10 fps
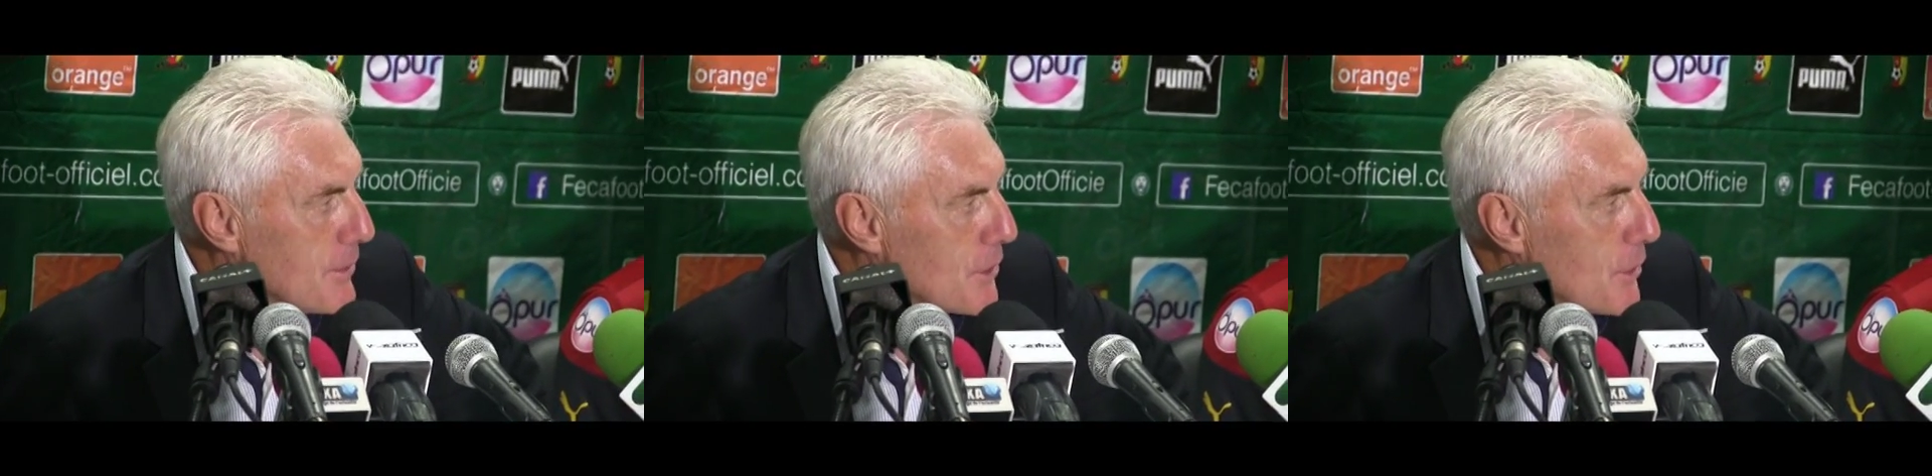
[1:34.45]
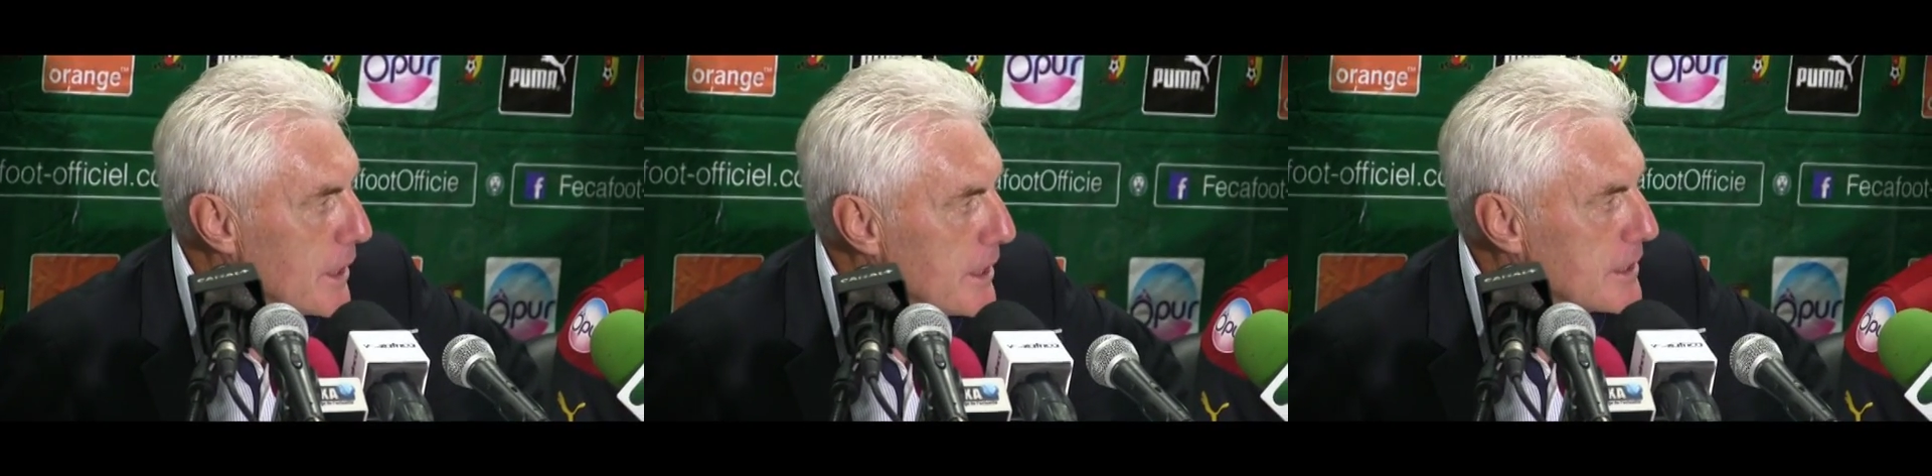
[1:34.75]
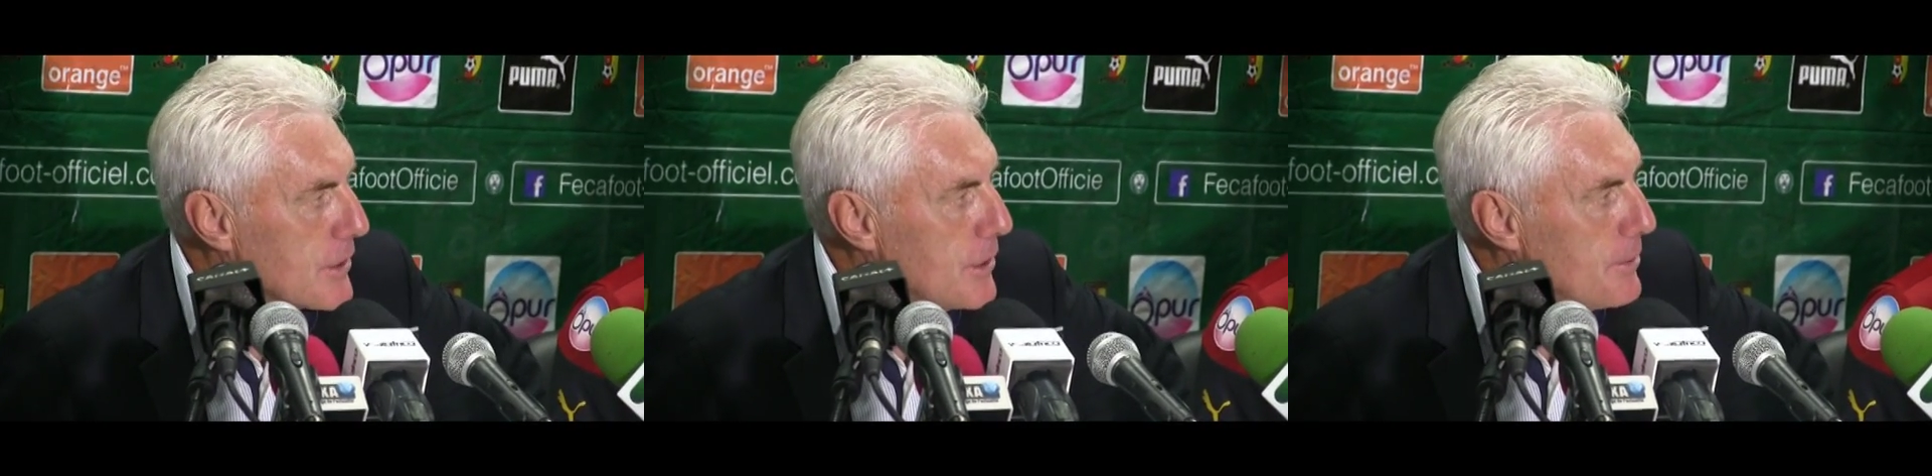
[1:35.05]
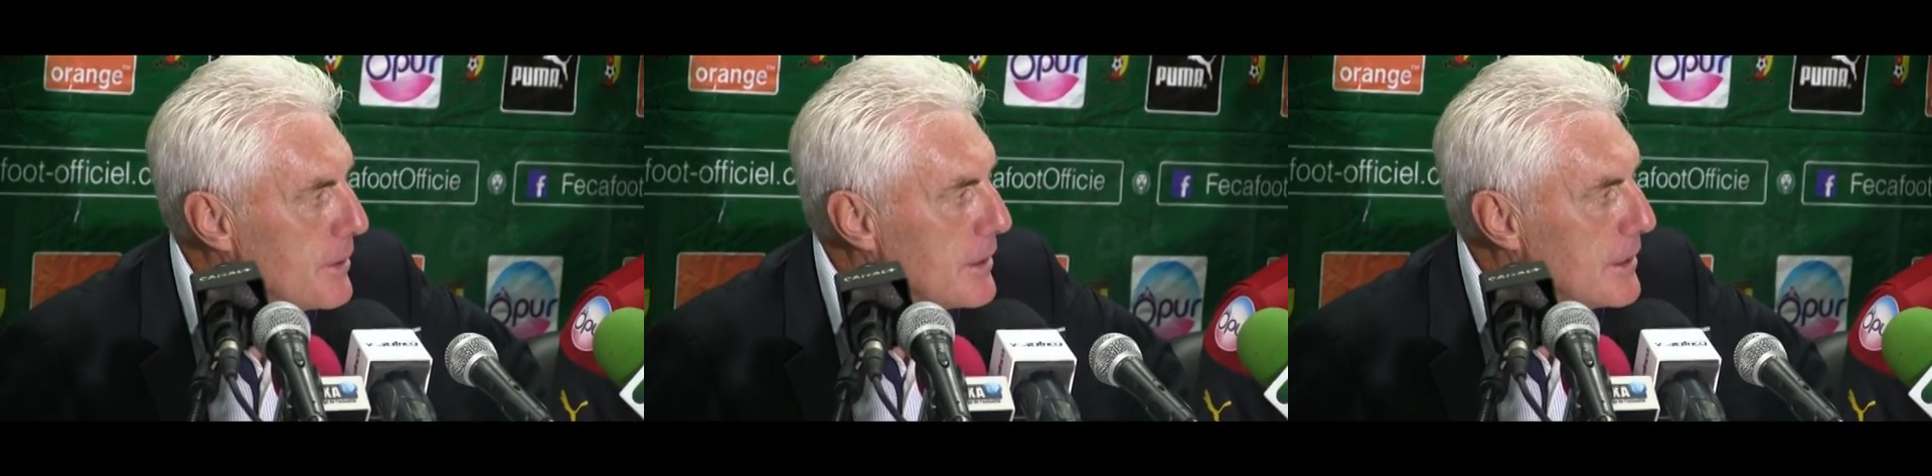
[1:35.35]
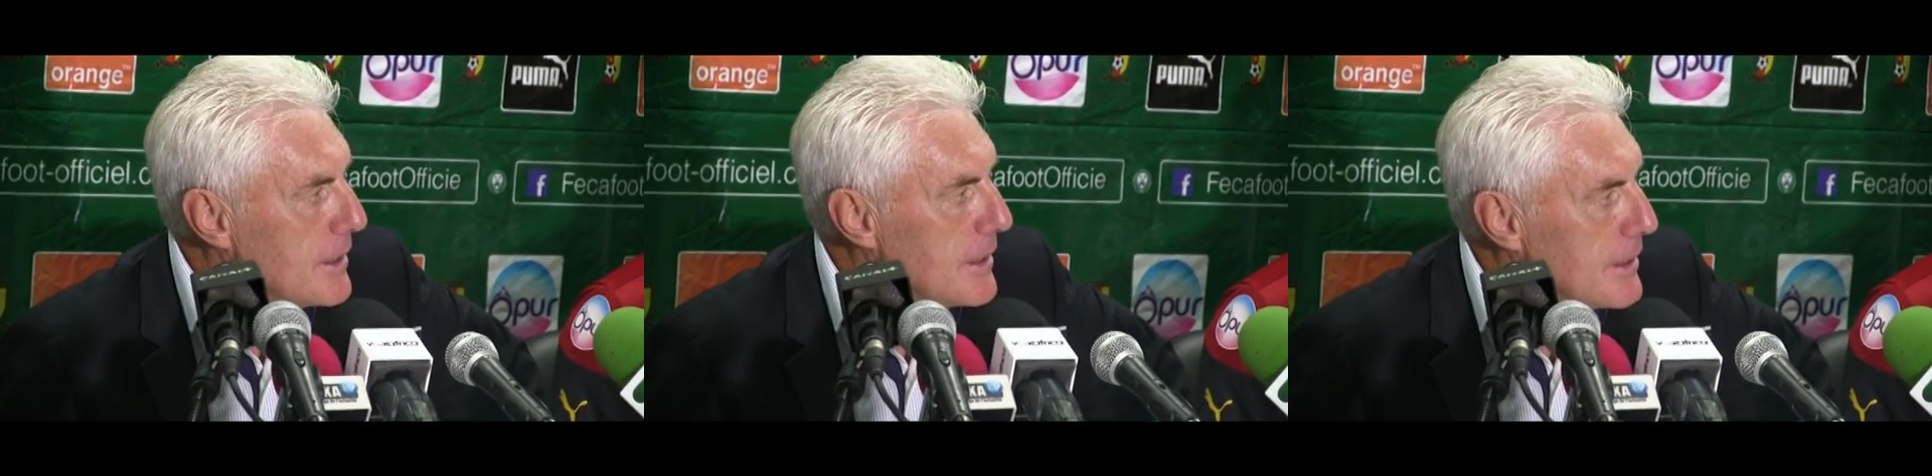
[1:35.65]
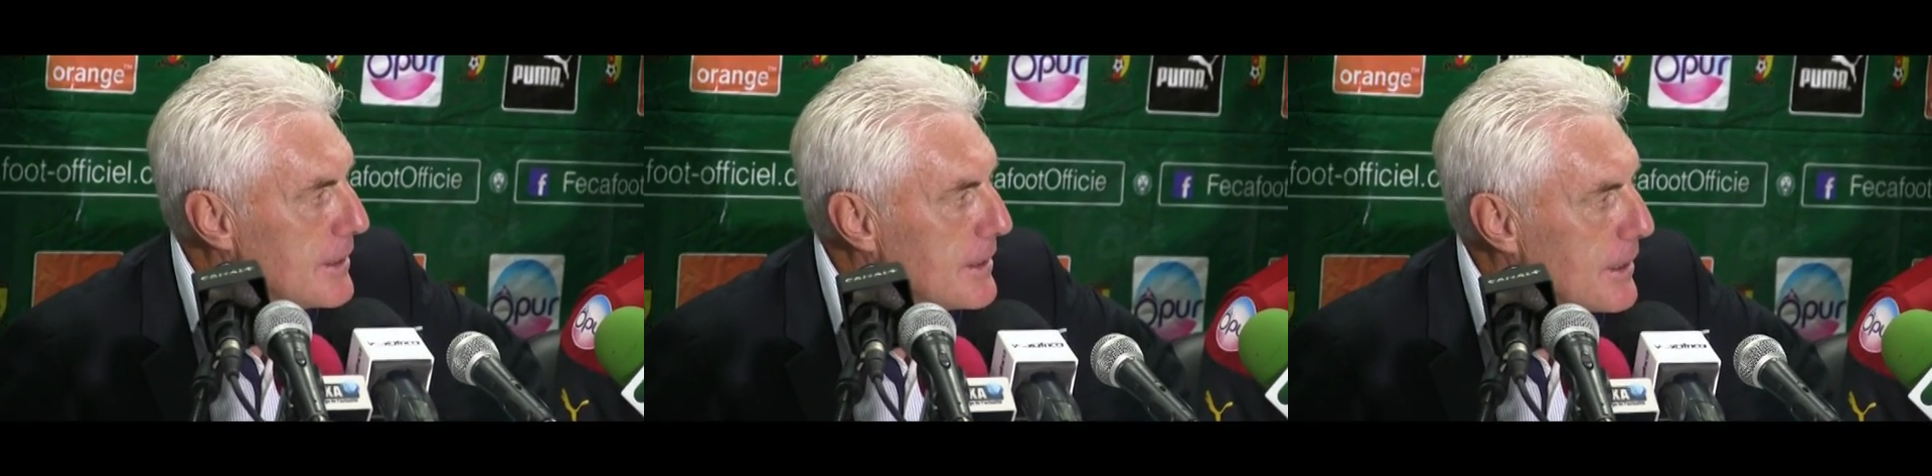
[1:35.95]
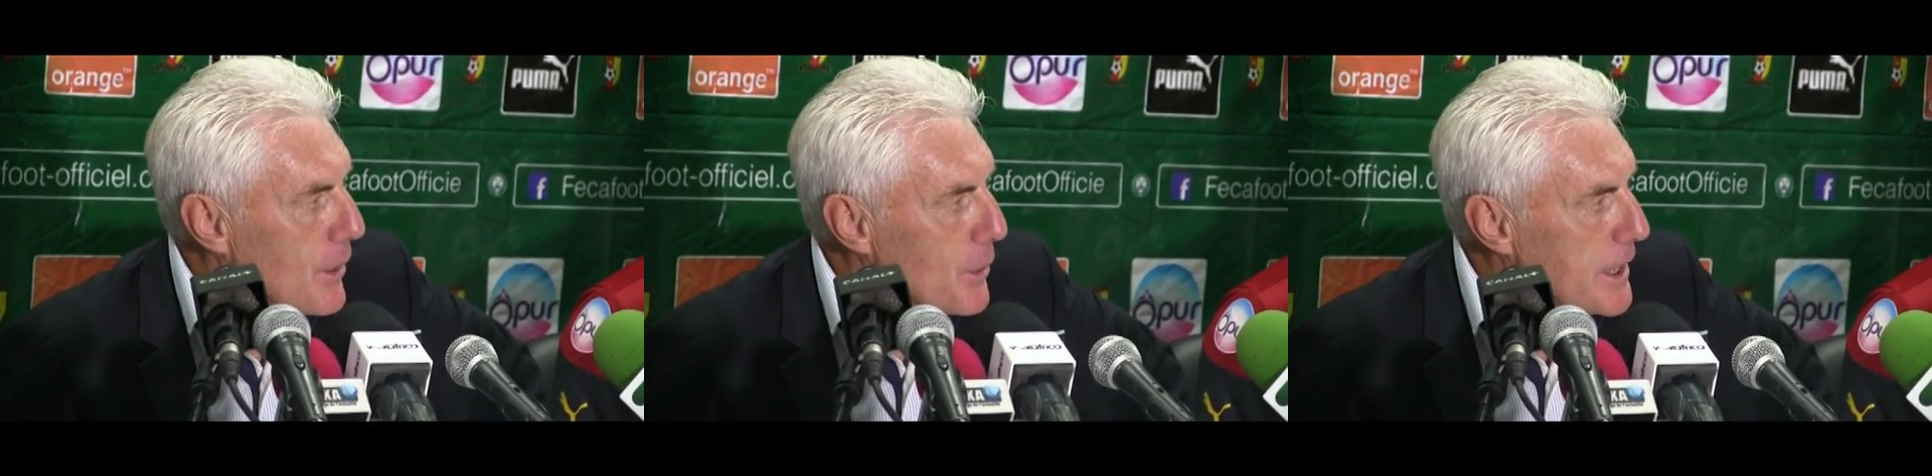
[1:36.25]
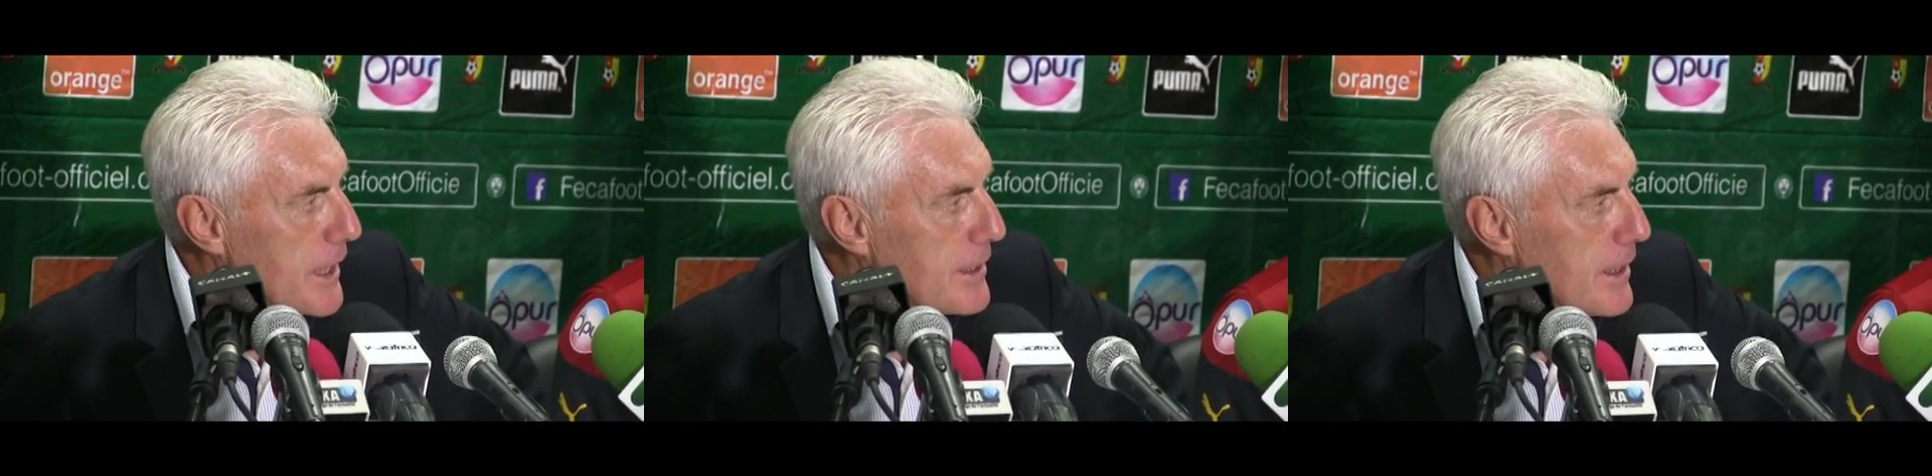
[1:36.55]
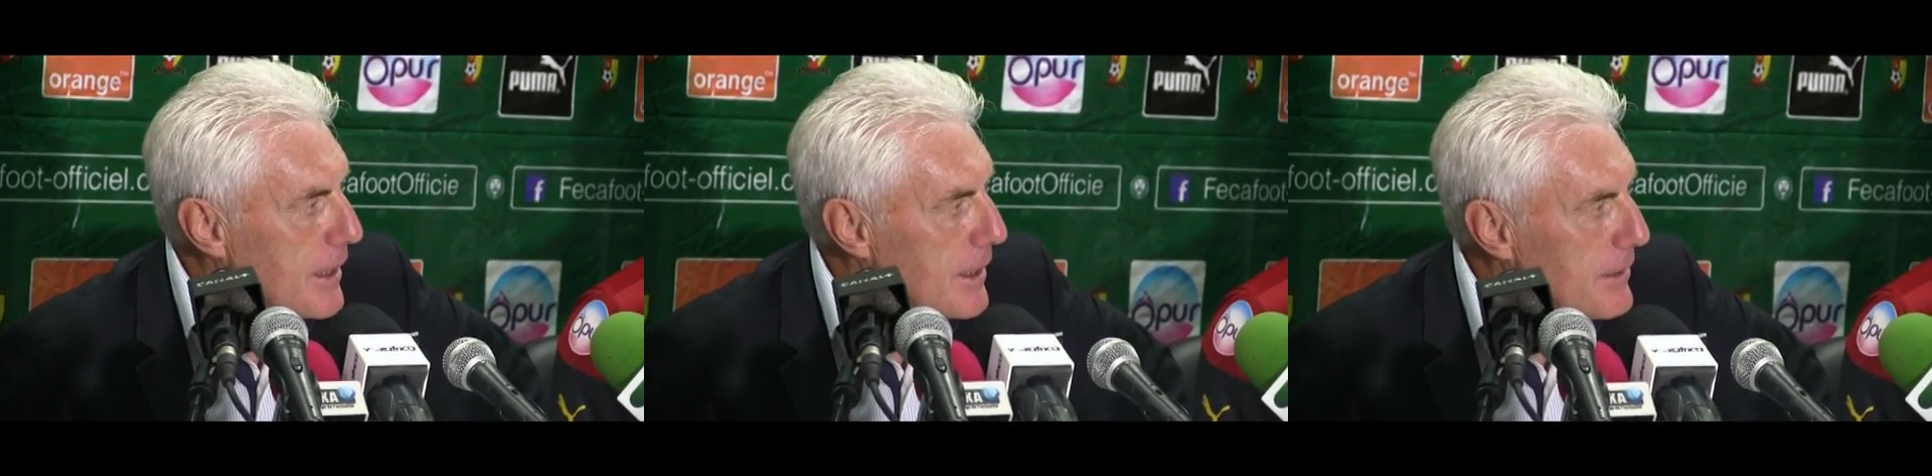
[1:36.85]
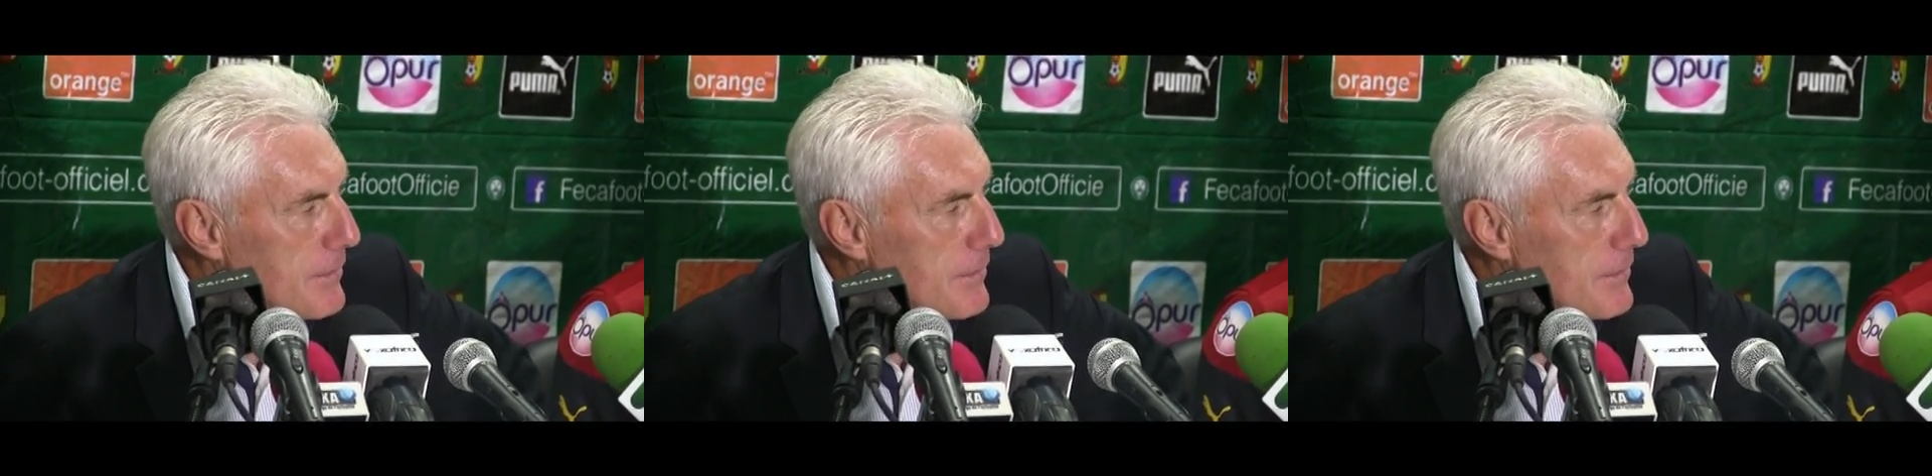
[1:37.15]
between this group. We did a